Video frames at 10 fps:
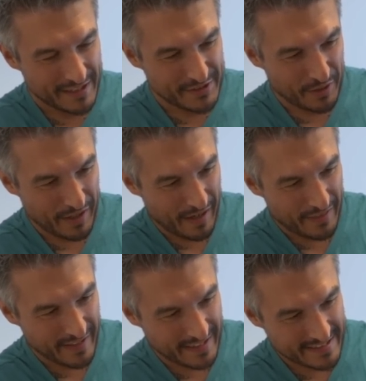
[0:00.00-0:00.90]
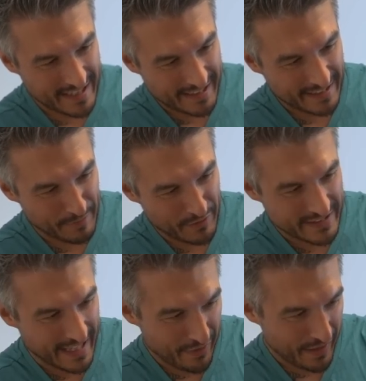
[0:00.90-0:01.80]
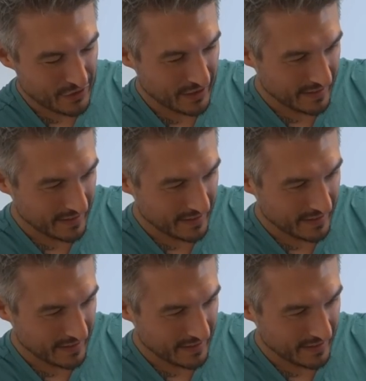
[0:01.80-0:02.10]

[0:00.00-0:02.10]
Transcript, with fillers: So I, I think that died at a bit of a death actually,